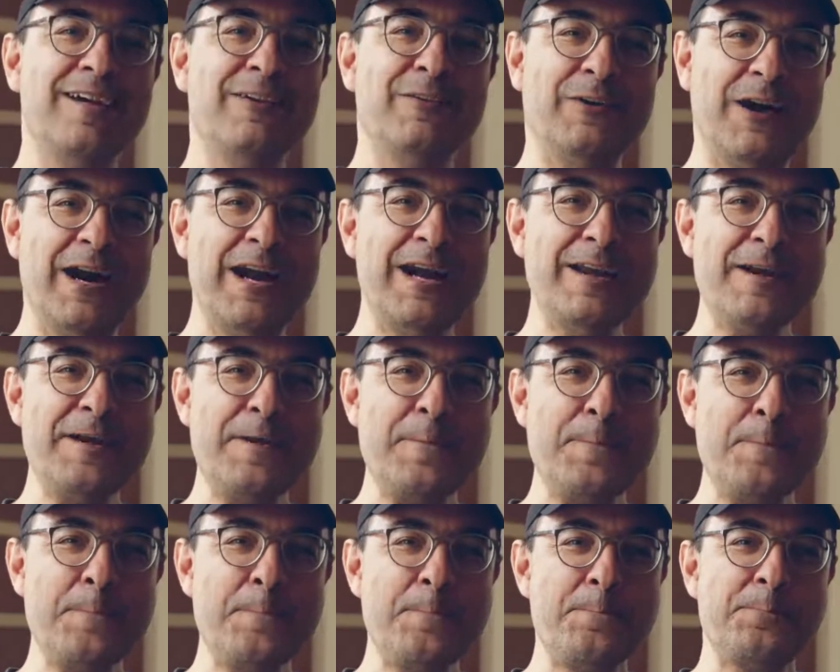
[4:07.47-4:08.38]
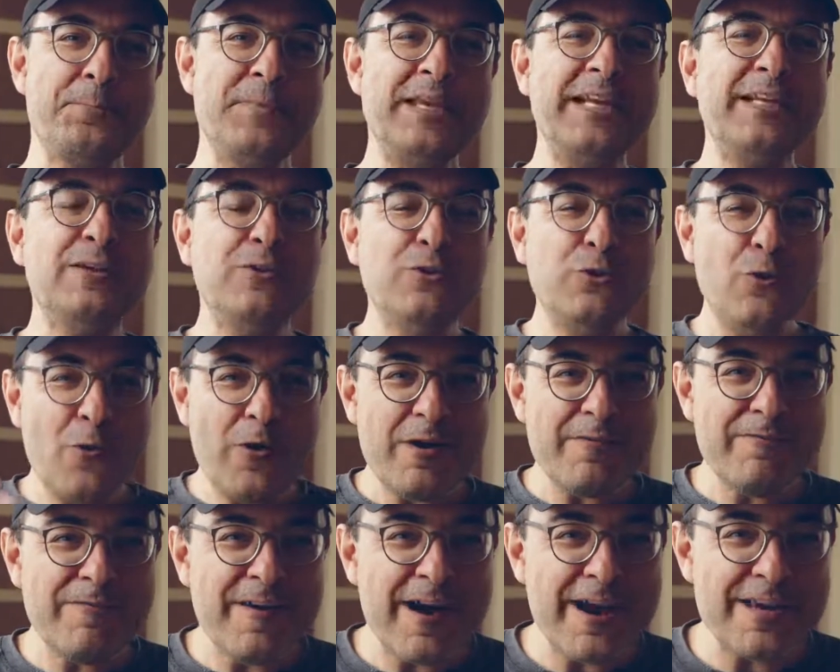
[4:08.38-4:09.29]
Right? It
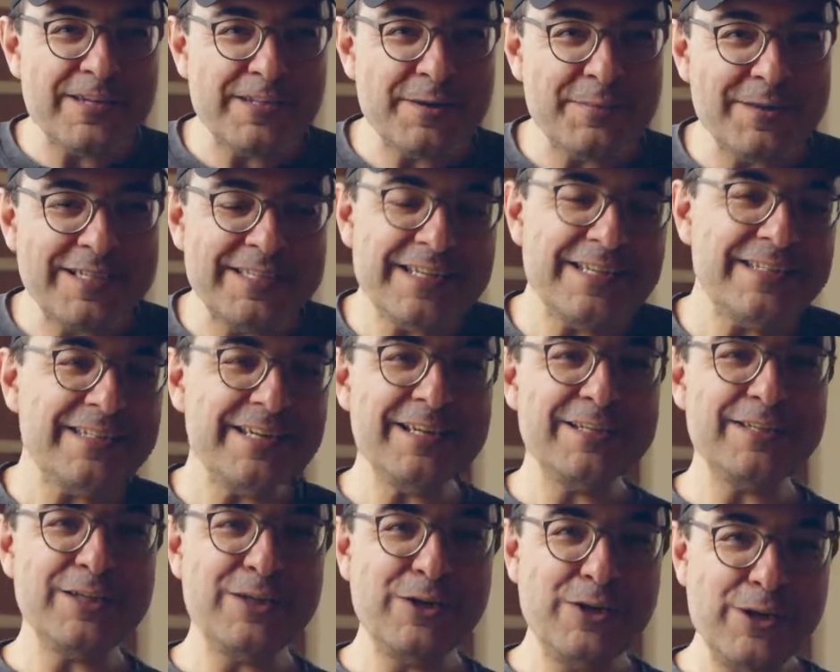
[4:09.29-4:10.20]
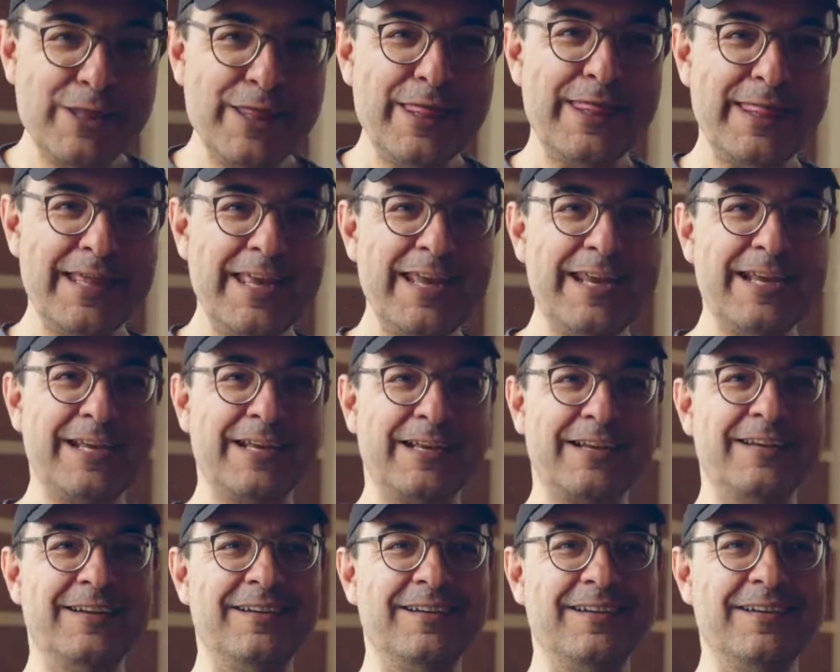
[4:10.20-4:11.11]
glorifies them. It's a good
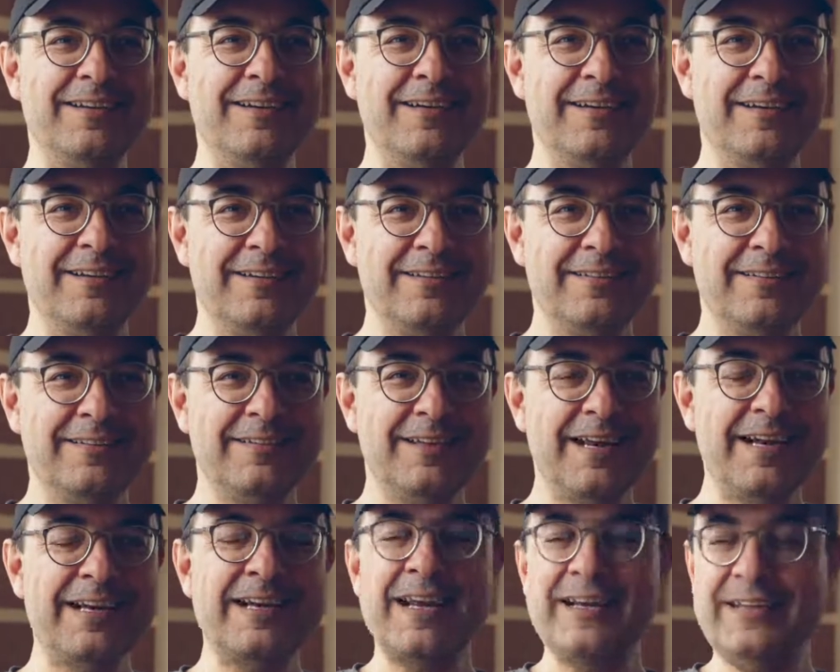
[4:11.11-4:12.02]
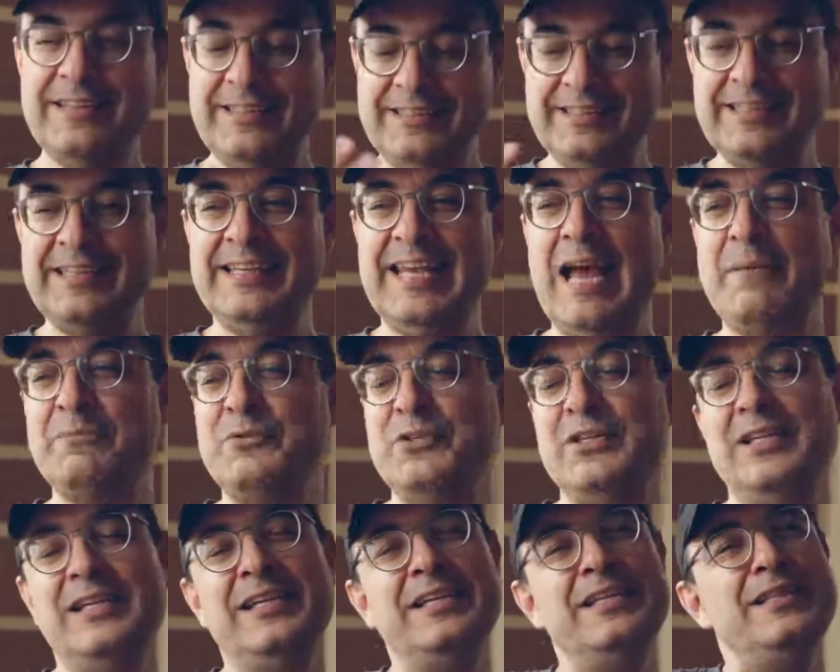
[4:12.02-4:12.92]
thing. And it's
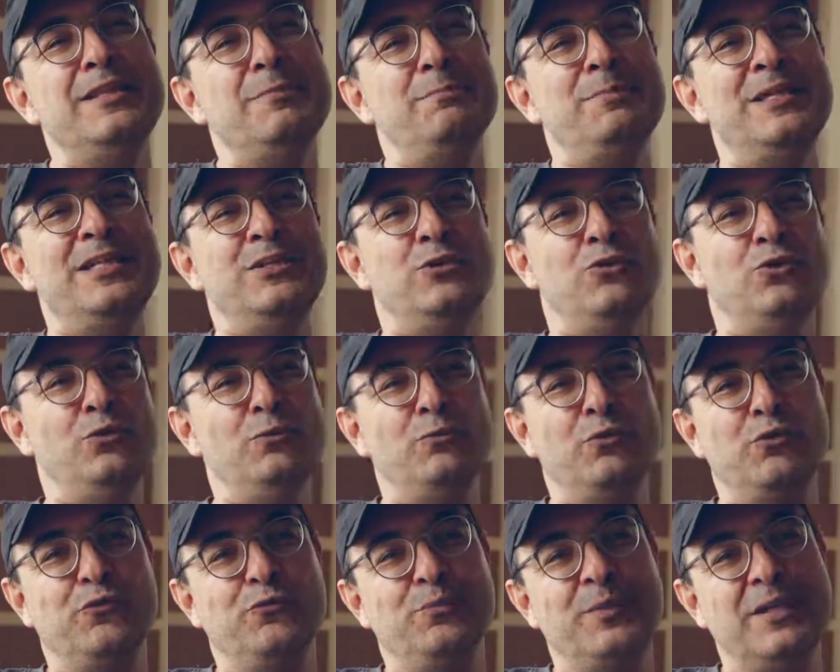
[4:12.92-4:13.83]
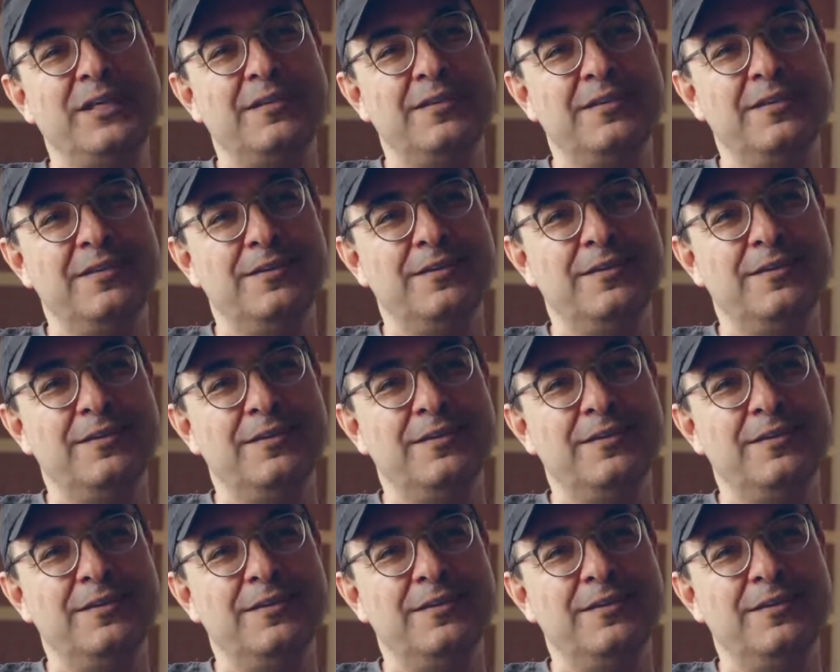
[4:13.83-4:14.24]
encapsulated in the Me Too movement.